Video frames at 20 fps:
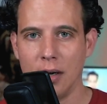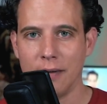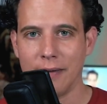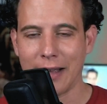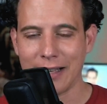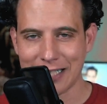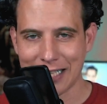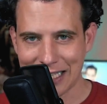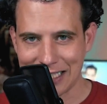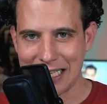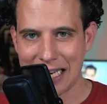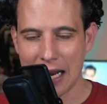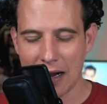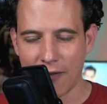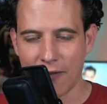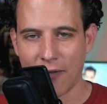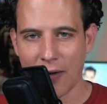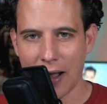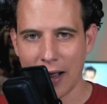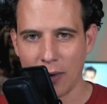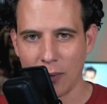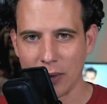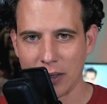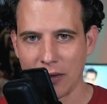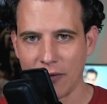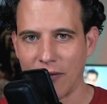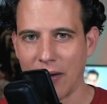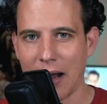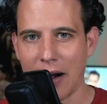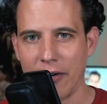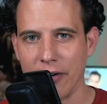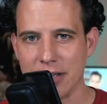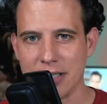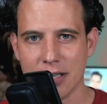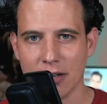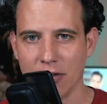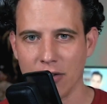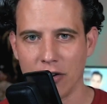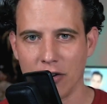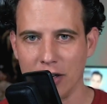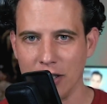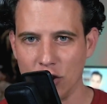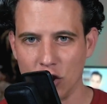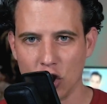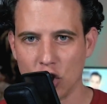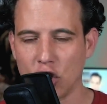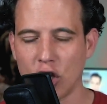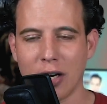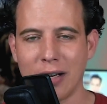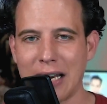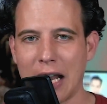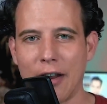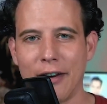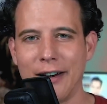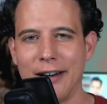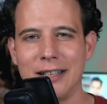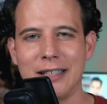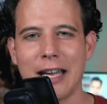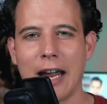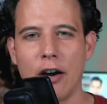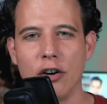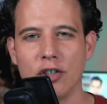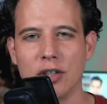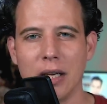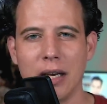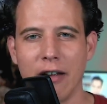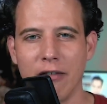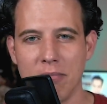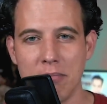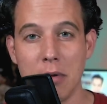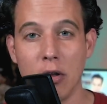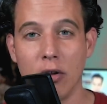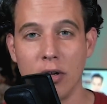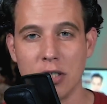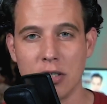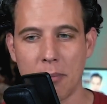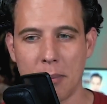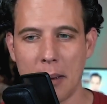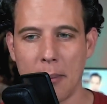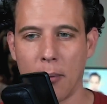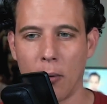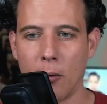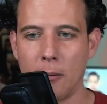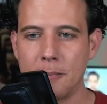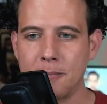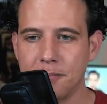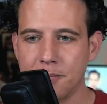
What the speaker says: that's identified with the virus, they'll literally just shut down an entire city of millions of people.